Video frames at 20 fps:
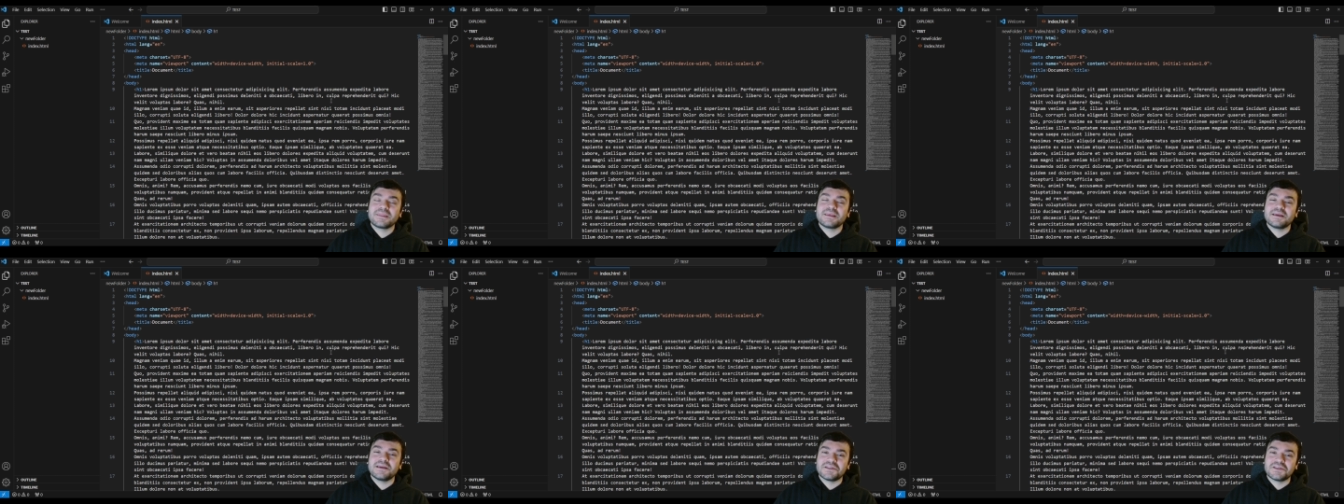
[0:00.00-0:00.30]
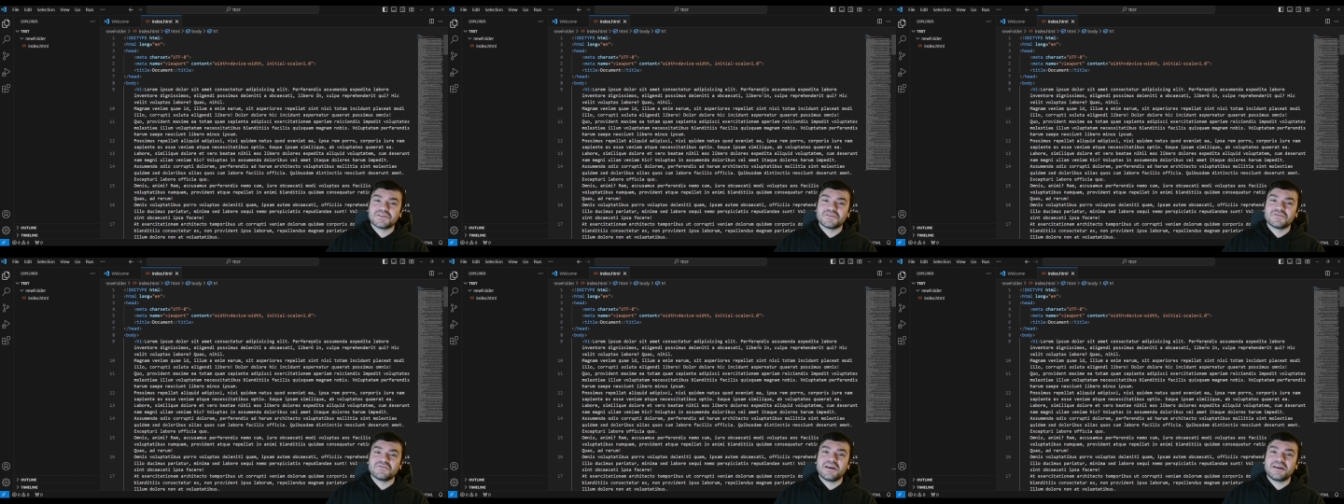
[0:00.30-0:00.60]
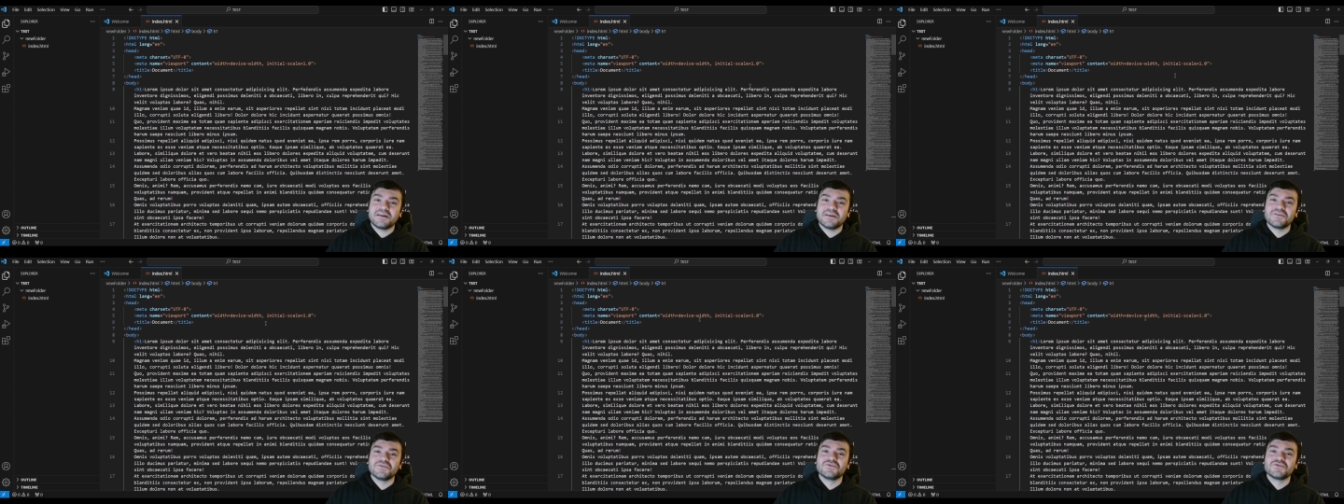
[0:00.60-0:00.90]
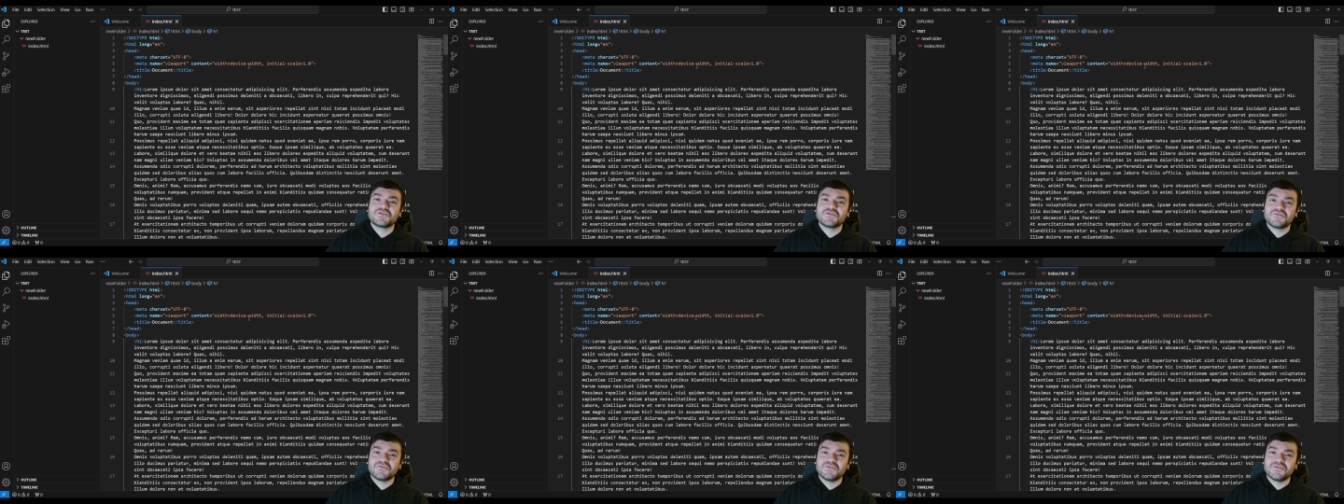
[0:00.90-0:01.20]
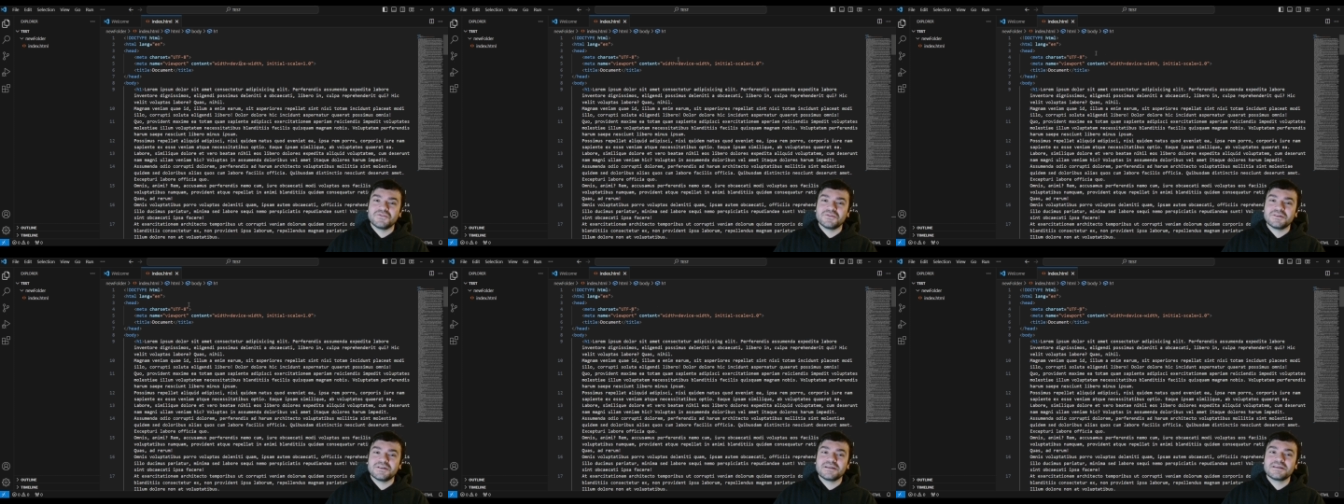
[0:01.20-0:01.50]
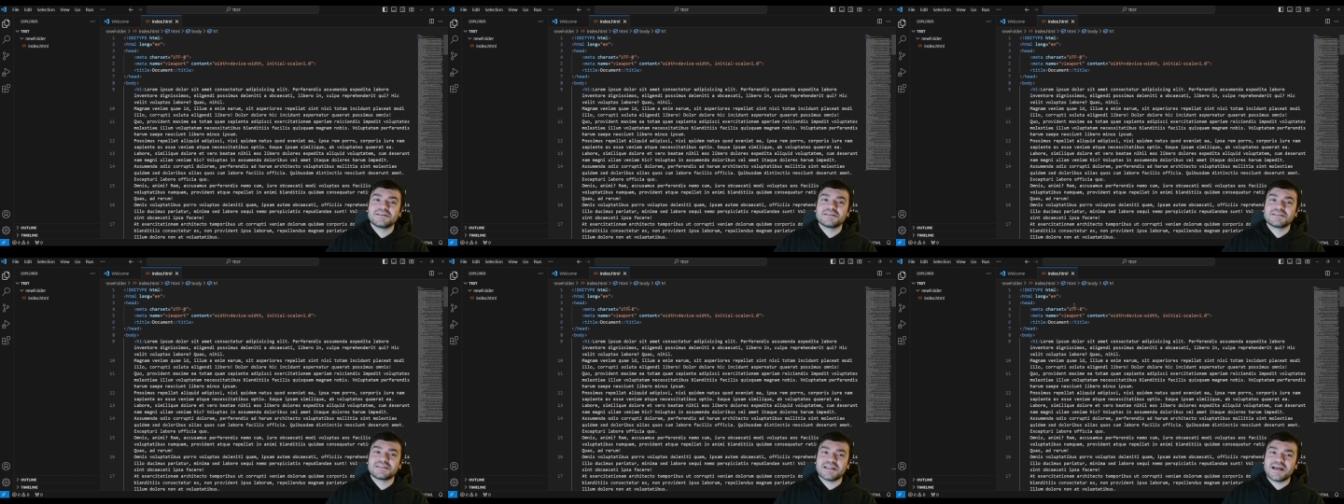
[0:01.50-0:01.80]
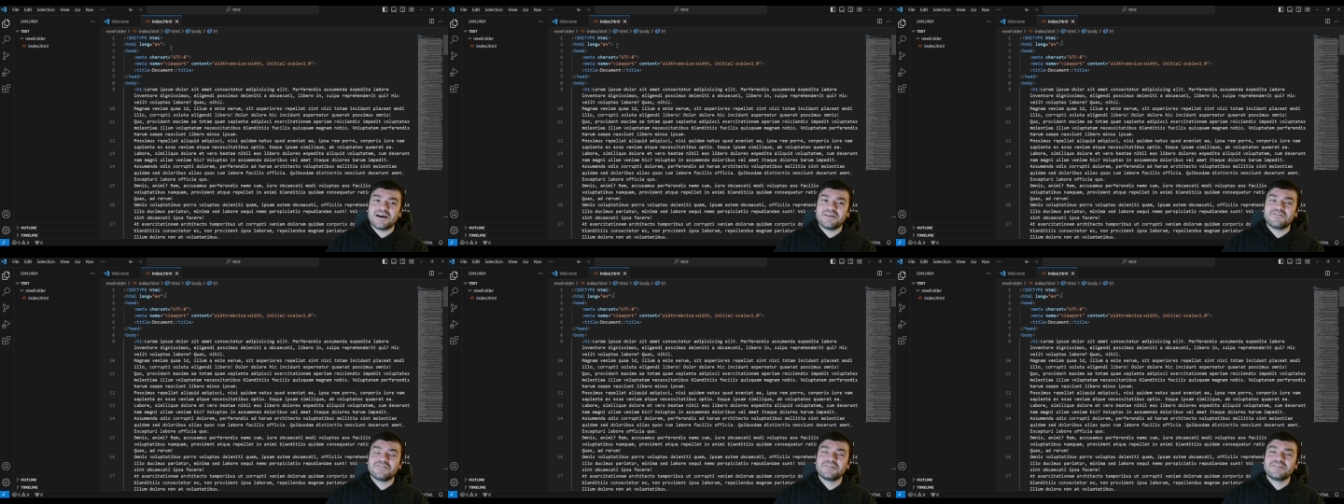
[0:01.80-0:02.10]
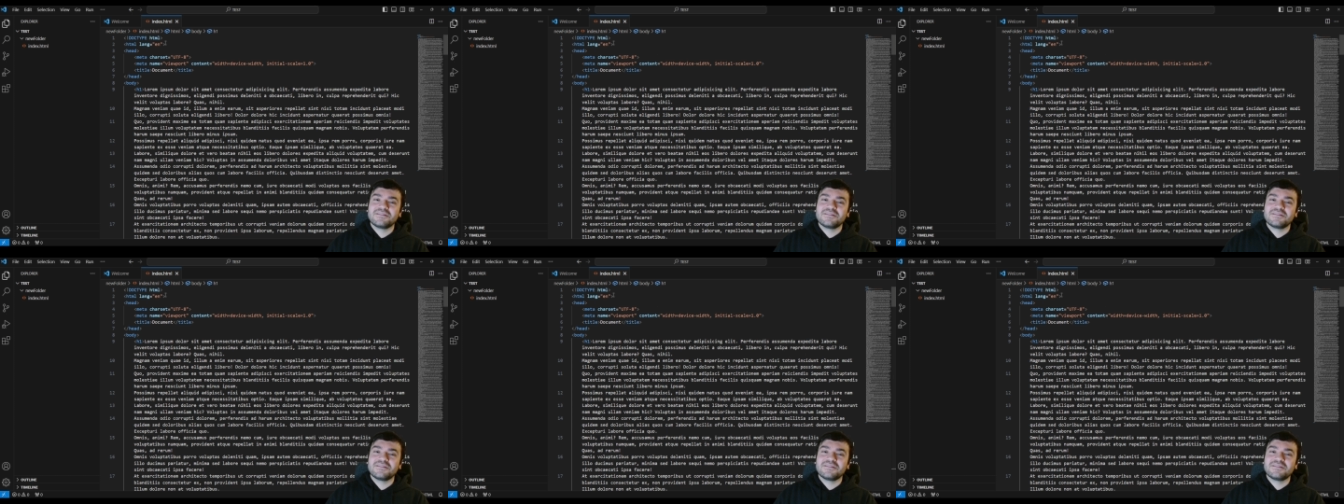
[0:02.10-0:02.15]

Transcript: It is very useful stuff